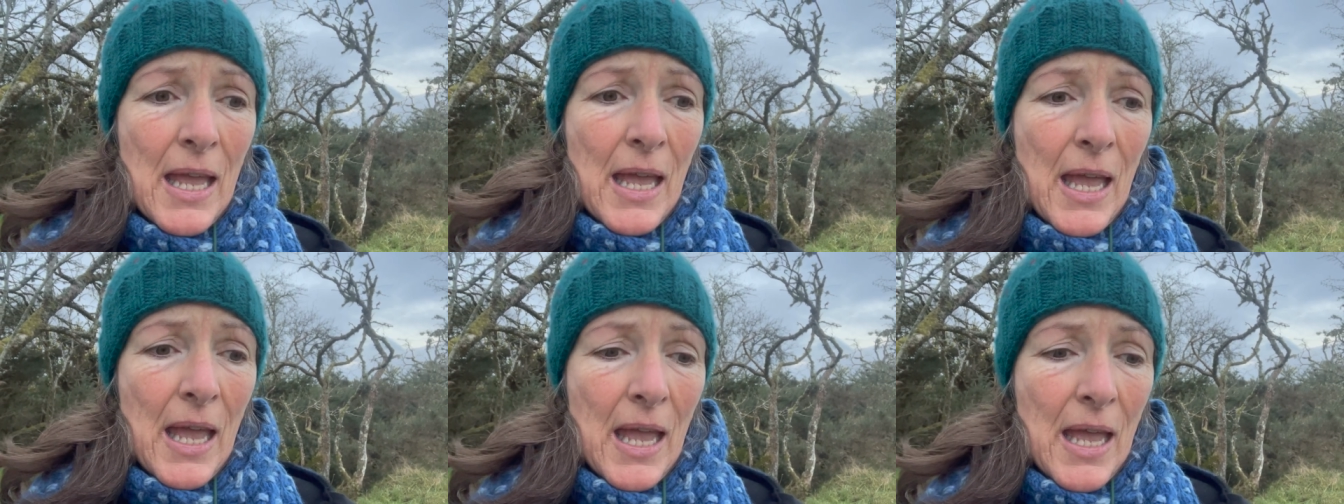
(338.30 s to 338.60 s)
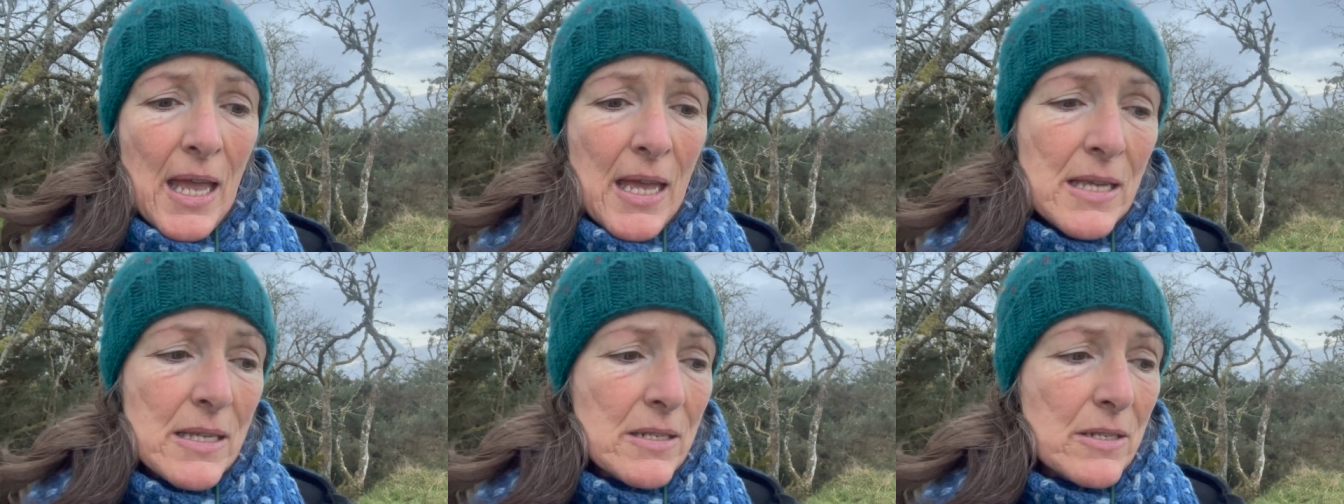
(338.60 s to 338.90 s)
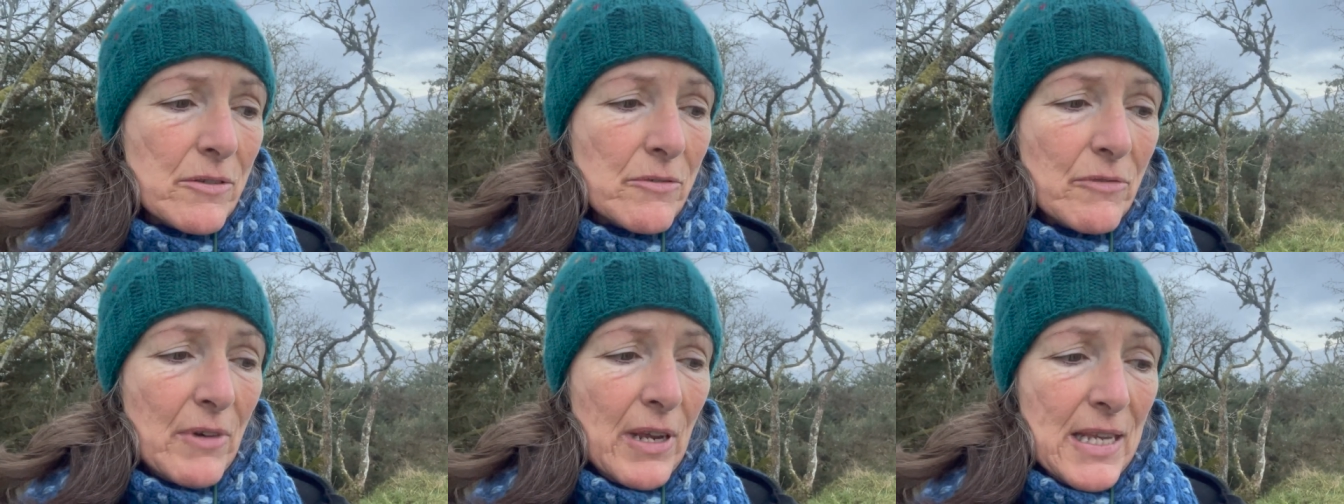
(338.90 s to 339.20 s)

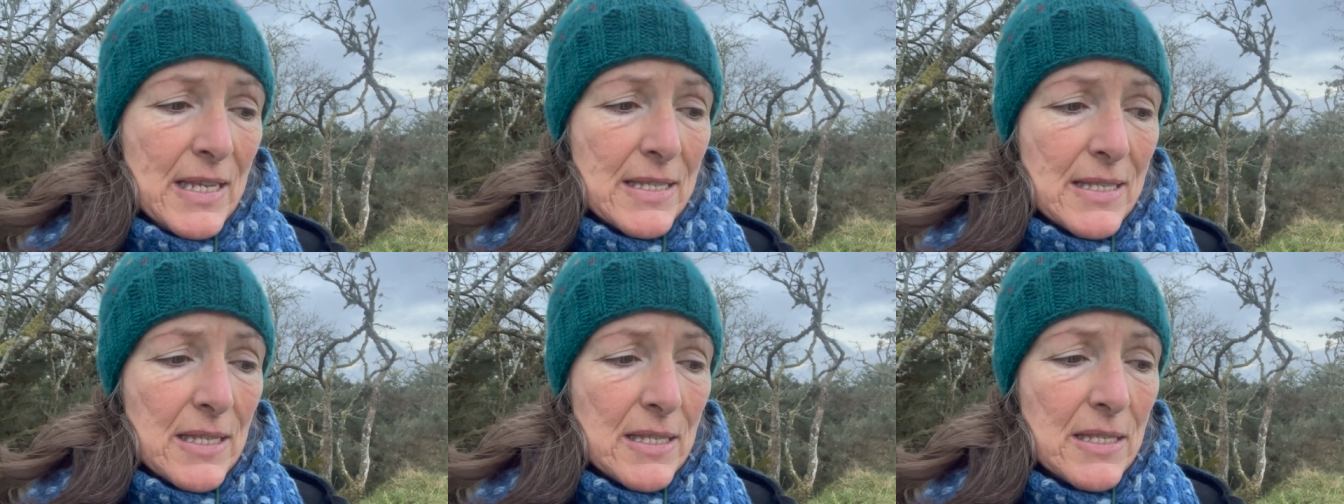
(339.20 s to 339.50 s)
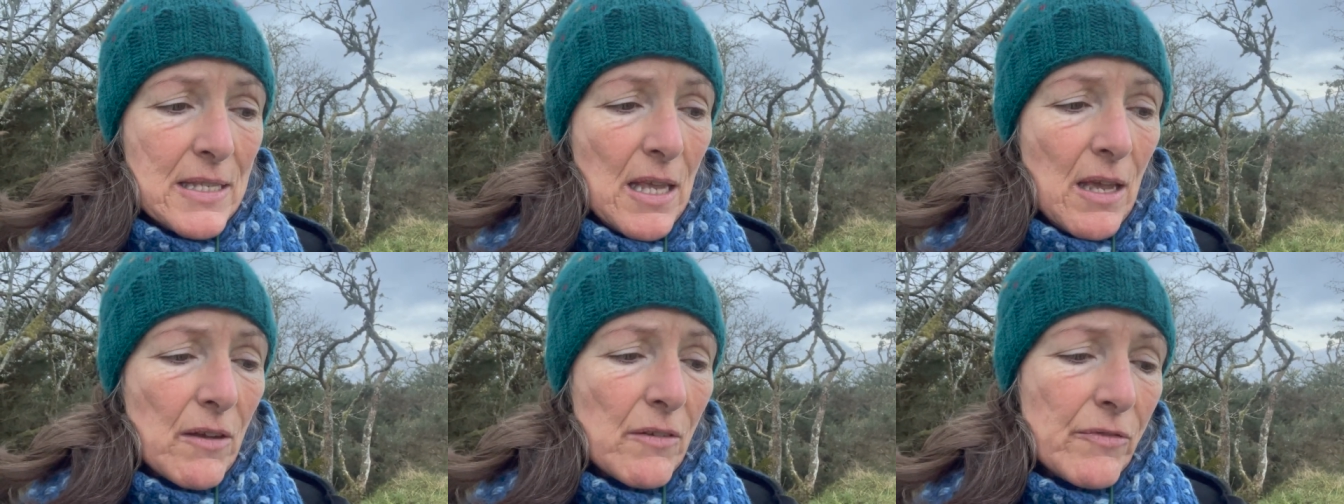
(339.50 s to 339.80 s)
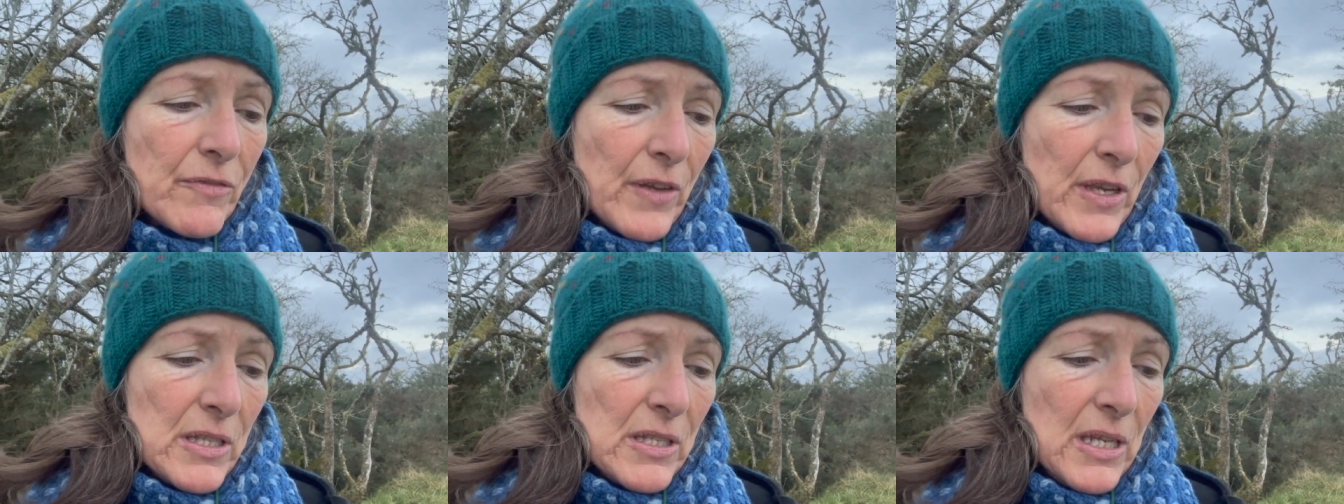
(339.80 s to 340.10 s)
and rights
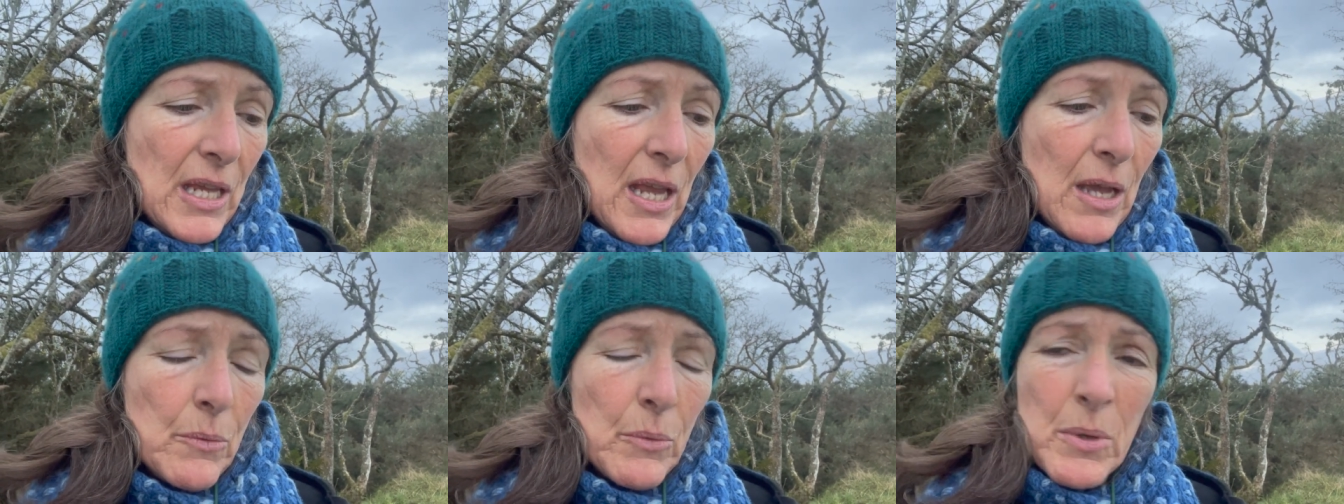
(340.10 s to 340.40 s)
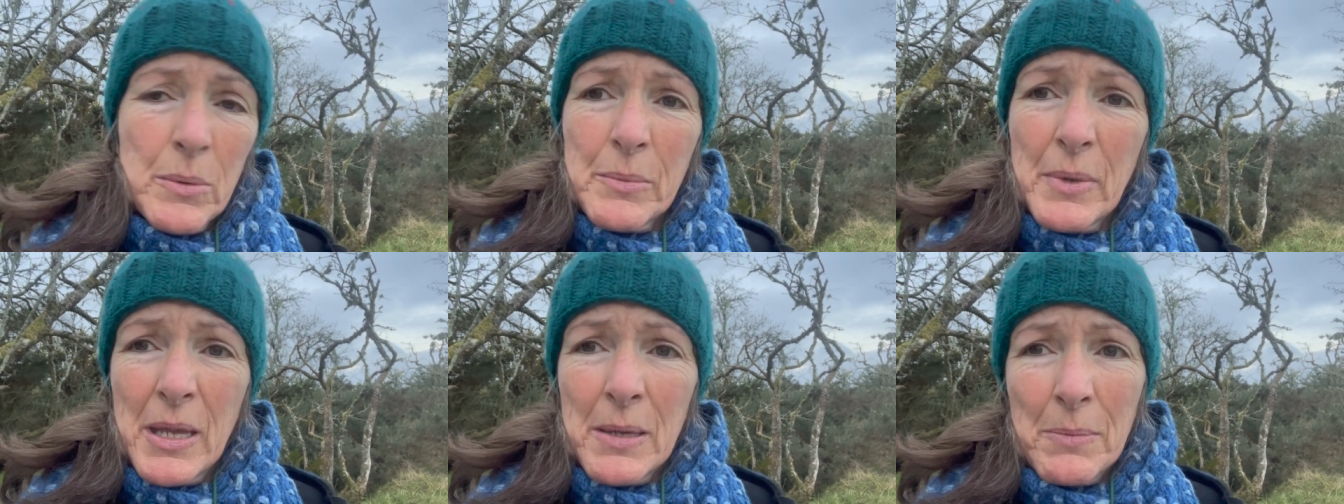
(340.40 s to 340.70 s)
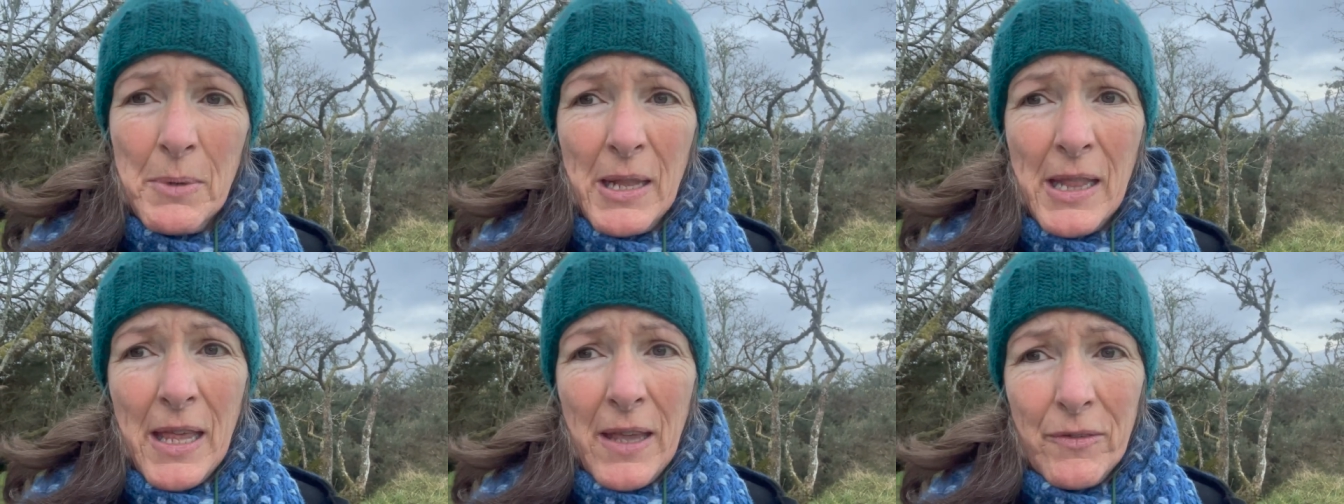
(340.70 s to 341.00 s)
itself. And yeah, we may
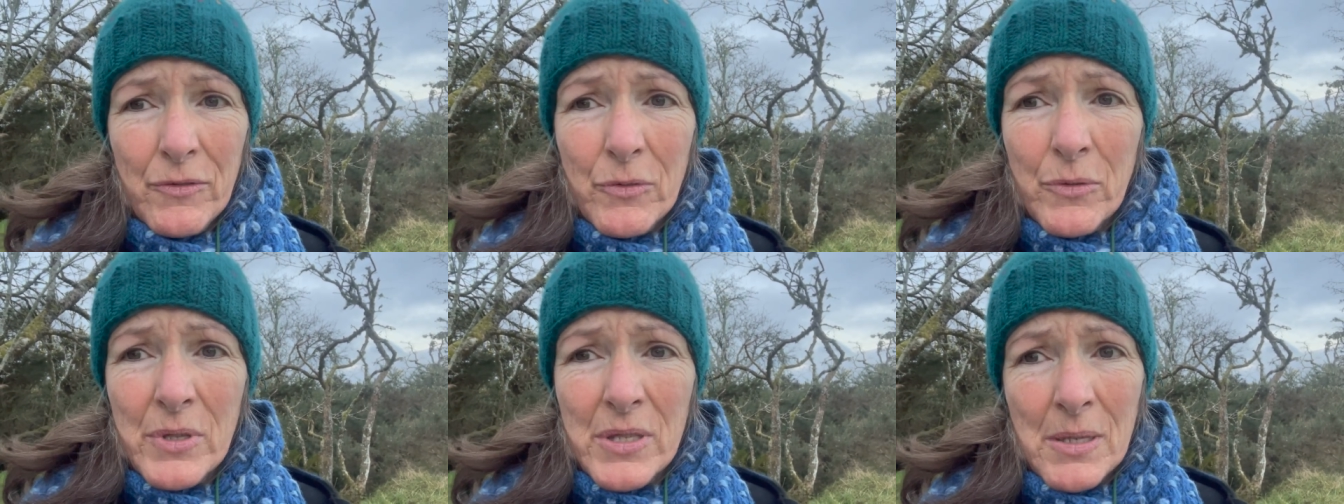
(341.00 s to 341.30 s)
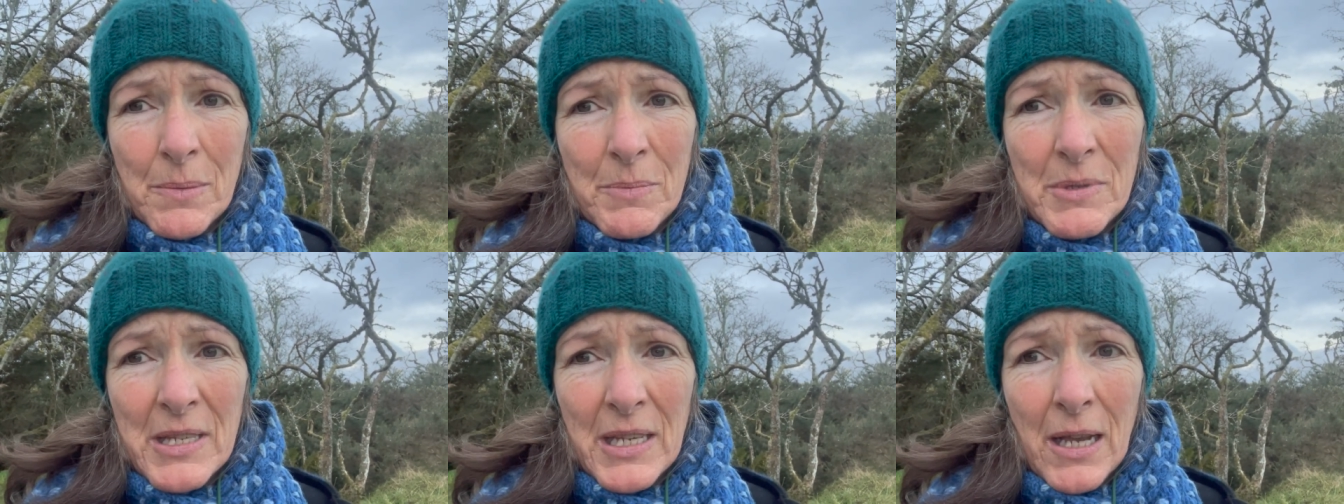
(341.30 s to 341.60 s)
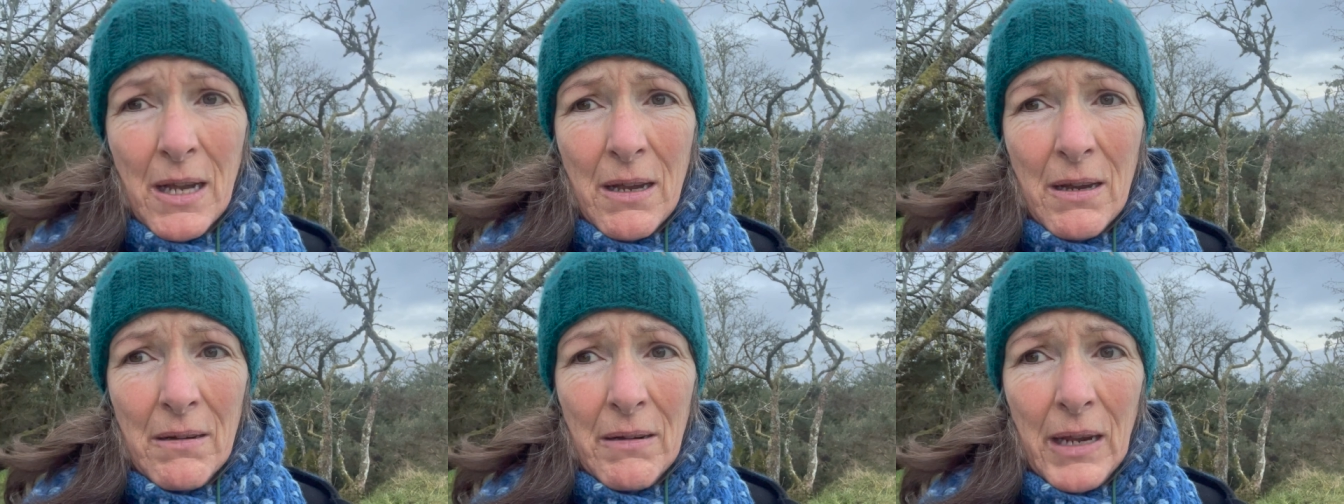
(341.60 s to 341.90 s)
be left with some
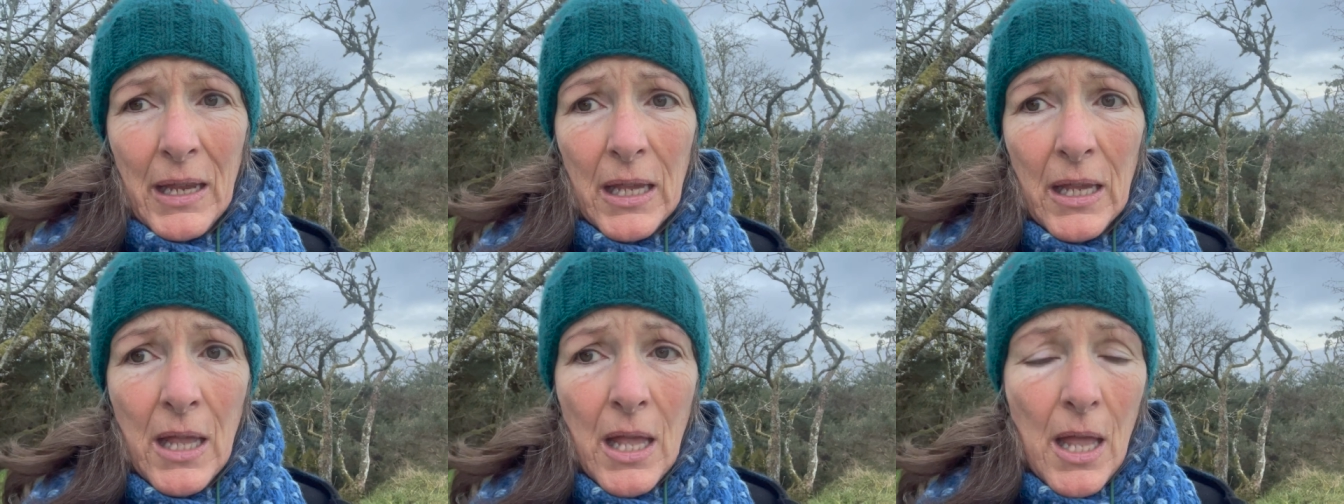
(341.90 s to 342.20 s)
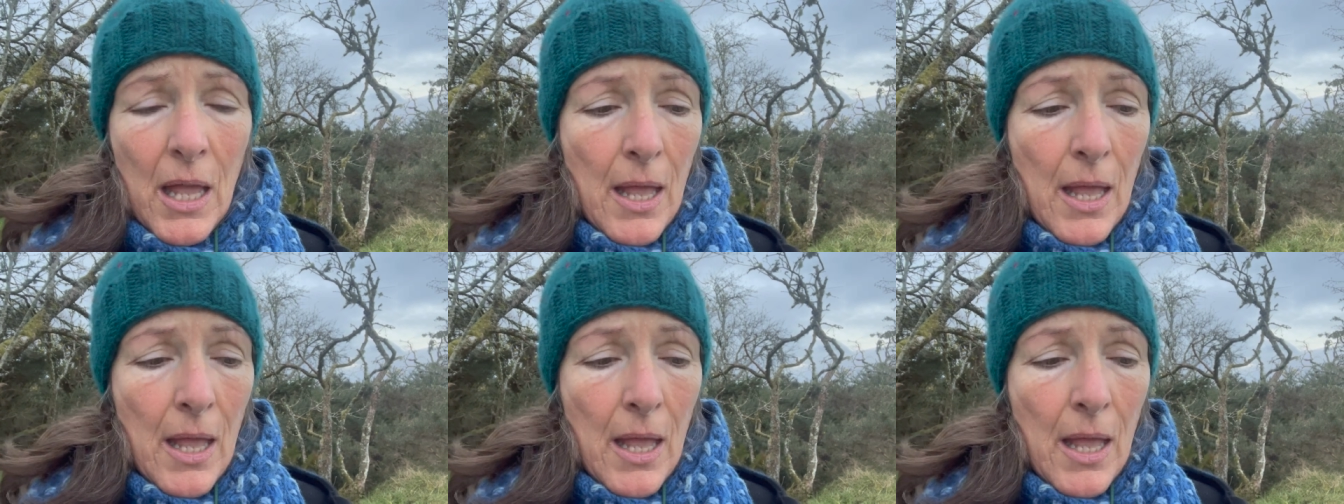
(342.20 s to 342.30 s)
scarring.